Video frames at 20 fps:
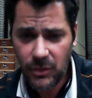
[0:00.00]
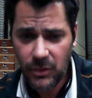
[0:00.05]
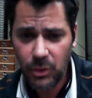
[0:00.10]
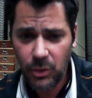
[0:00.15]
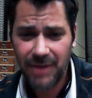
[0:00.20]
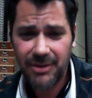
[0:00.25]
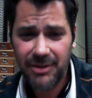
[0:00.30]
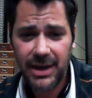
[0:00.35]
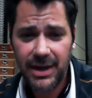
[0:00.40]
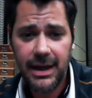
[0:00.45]

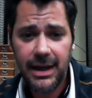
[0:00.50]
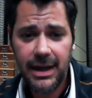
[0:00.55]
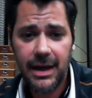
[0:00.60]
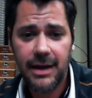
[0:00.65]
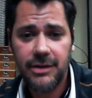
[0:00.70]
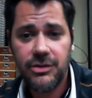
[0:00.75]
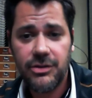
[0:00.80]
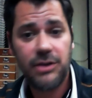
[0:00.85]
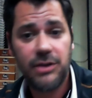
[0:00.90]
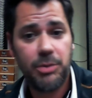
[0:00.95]
We have a uh,
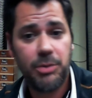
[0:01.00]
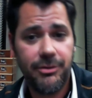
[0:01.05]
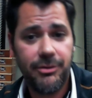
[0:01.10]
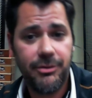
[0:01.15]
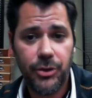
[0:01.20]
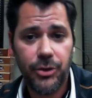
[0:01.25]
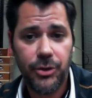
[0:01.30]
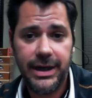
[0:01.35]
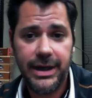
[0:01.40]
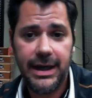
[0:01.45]
six by
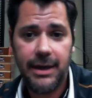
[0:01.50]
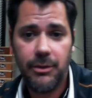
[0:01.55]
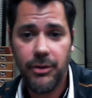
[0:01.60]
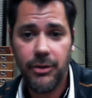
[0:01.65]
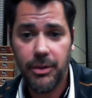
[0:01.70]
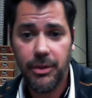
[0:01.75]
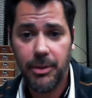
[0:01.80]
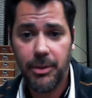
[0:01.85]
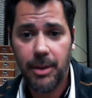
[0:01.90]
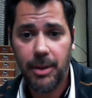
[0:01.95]
forty-eight
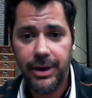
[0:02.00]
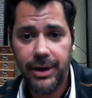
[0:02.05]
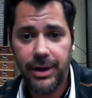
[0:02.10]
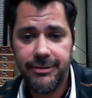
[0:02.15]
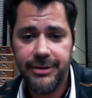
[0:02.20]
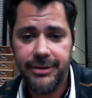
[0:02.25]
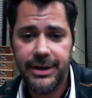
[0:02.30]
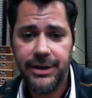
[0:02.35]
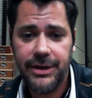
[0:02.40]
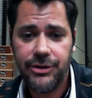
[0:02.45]
with a marblehead
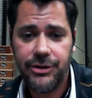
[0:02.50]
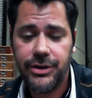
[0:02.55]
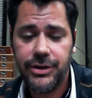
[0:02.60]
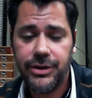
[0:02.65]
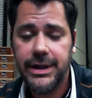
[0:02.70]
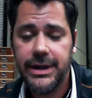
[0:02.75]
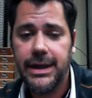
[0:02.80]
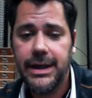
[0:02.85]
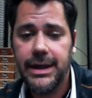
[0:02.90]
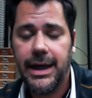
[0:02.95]
finish,
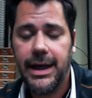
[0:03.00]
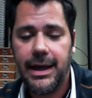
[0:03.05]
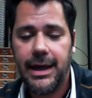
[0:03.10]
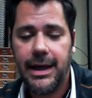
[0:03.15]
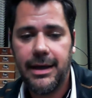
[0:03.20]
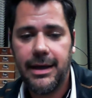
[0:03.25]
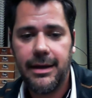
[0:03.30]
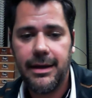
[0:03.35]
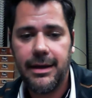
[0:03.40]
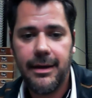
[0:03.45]

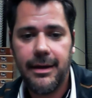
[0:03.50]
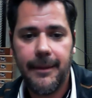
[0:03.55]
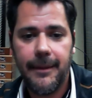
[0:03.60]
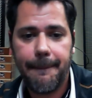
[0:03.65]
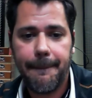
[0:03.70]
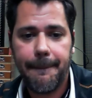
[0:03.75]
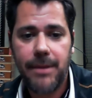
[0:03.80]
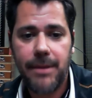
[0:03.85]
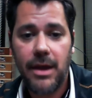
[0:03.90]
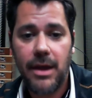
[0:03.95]
and uh,
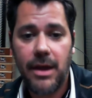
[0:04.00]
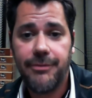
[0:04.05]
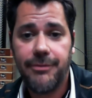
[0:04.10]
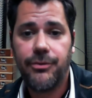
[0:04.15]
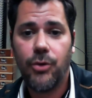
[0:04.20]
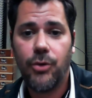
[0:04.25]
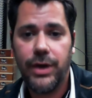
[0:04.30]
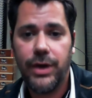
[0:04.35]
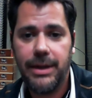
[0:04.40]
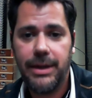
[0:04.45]
a
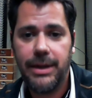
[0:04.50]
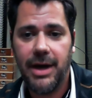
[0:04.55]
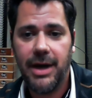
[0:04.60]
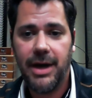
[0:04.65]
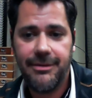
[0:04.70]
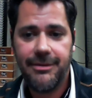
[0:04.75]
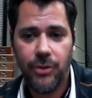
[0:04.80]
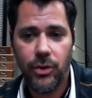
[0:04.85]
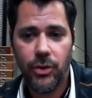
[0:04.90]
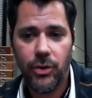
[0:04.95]
forty by
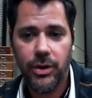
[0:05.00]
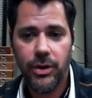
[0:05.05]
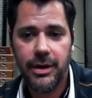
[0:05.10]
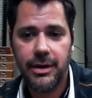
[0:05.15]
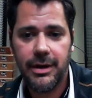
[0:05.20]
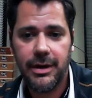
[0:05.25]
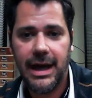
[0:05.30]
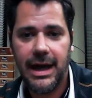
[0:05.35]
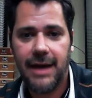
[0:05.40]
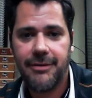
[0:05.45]
four
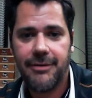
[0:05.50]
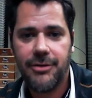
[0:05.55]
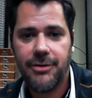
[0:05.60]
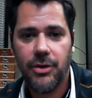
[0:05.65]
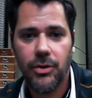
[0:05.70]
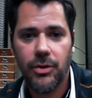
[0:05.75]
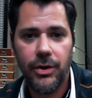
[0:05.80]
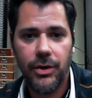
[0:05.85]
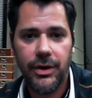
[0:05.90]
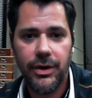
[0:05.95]
half
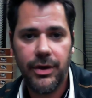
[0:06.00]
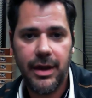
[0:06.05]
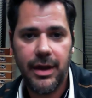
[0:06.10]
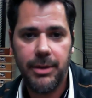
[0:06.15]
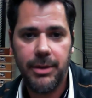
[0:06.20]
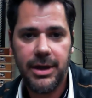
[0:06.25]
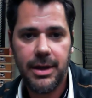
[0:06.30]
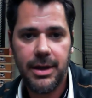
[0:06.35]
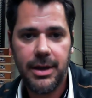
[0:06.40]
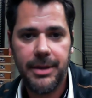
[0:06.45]
Corona that'll
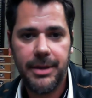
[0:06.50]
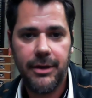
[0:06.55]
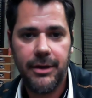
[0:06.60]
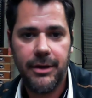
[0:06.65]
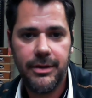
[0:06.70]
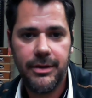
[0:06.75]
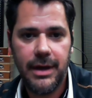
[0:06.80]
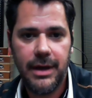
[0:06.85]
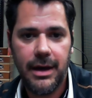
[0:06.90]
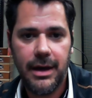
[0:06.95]
be coming
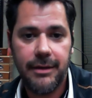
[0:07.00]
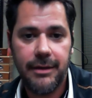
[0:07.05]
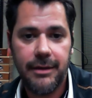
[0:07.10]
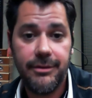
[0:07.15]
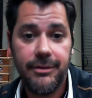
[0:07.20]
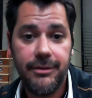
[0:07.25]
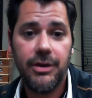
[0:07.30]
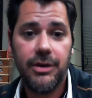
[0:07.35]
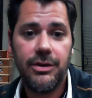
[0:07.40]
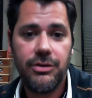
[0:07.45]
out uh,
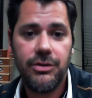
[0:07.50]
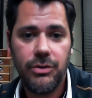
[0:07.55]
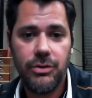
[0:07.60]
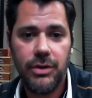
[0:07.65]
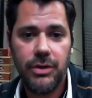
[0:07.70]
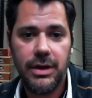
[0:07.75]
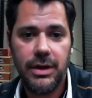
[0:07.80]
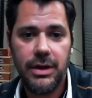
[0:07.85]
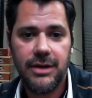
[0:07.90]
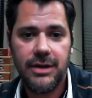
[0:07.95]
very soon.
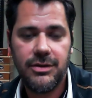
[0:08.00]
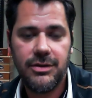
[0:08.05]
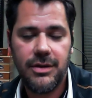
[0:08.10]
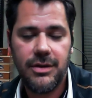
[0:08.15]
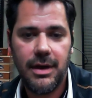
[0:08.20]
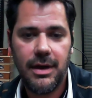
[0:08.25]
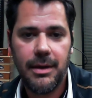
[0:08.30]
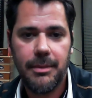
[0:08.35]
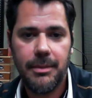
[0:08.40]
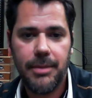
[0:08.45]
In the next
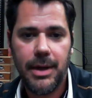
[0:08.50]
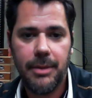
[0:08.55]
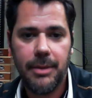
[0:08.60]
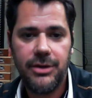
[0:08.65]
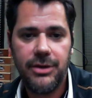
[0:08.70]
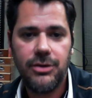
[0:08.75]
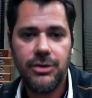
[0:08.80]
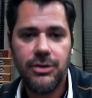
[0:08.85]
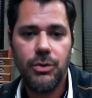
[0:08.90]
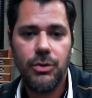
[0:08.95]
uh,
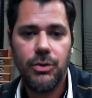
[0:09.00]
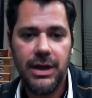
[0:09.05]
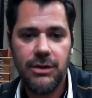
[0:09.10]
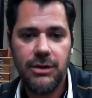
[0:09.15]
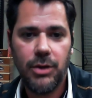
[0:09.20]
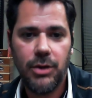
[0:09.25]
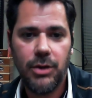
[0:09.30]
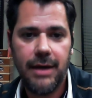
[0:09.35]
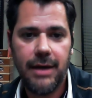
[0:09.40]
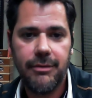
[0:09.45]
probably two
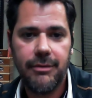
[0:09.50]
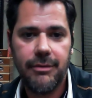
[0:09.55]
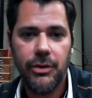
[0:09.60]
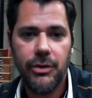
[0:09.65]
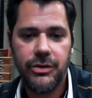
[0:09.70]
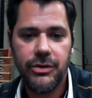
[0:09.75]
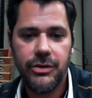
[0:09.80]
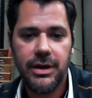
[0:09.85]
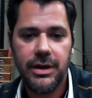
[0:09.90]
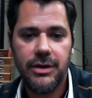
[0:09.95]
weeks, we'll have
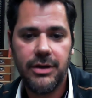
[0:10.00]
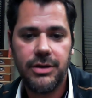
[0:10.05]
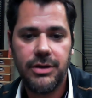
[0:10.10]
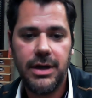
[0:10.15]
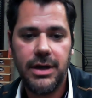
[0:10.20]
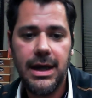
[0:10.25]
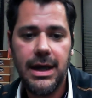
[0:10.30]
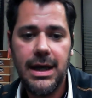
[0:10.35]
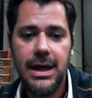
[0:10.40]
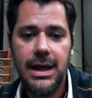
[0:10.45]
those in the
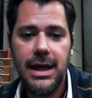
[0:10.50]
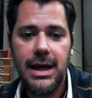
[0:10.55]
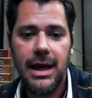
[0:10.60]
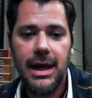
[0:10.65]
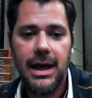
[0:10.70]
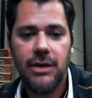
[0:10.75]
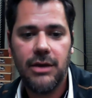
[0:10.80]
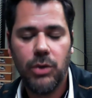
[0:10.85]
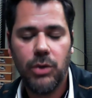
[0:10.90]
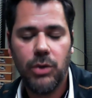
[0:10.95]
country,
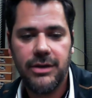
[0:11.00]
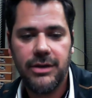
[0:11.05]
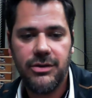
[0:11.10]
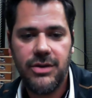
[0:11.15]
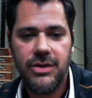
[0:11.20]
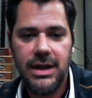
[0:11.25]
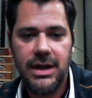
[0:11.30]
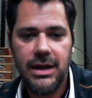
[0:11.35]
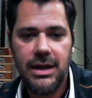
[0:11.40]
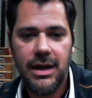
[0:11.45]
as mm-hmm. well as
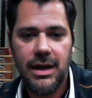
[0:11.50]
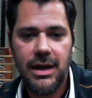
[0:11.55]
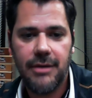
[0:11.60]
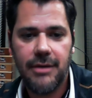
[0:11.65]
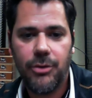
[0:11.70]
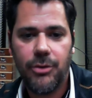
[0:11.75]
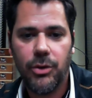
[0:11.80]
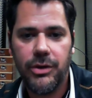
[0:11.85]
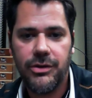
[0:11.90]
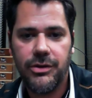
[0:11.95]
the uh,
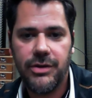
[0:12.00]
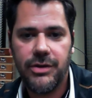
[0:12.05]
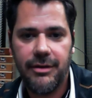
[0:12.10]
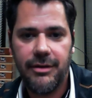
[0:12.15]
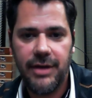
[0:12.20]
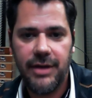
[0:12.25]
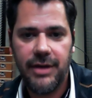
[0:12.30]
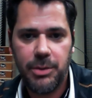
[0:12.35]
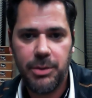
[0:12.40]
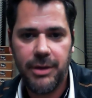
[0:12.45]
four and
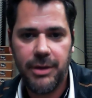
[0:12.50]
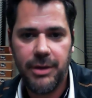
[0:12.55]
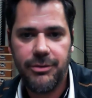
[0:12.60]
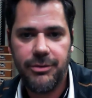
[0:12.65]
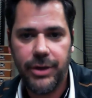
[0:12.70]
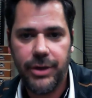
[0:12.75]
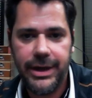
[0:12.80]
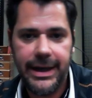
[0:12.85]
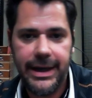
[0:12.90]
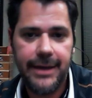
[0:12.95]
seven eighths by
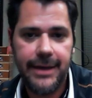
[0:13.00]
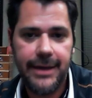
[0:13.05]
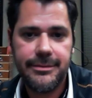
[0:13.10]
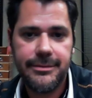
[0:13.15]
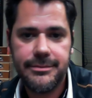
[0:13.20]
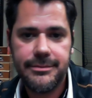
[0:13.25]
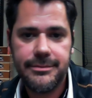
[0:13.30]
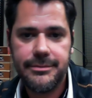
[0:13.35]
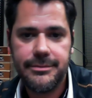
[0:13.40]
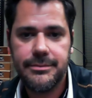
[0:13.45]
forty-eight,
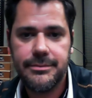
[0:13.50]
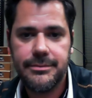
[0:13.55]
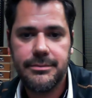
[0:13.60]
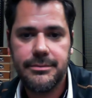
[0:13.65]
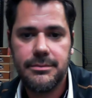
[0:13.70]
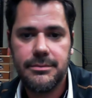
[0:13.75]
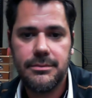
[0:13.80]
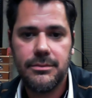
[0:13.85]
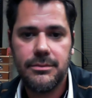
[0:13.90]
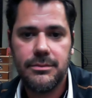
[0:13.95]

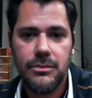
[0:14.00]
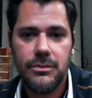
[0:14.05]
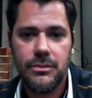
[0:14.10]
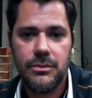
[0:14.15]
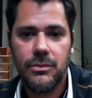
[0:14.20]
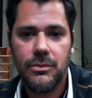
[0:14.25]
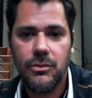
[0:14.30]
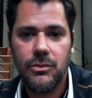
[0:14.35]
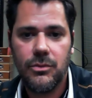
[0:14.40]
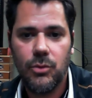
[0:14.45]

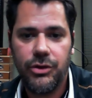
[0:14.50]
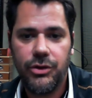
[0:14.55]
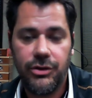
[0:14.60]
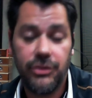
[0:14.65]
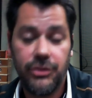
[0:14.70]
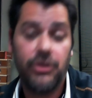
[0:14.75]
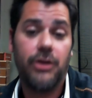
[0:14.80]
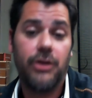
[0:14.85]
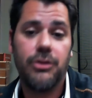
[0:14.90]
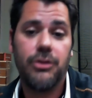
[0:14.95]
which
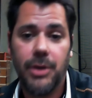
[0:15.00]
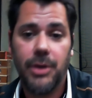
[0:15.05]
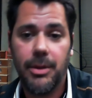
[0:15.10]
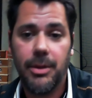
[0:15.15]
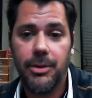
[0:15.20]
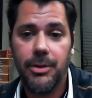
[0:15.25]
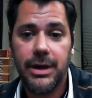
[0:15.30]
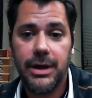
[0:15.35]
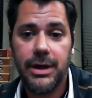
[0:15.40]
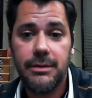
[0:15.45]
is also
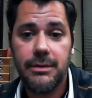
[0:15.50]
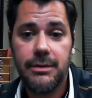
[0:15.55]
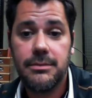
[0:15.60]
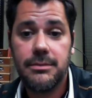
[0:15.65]
marblehead.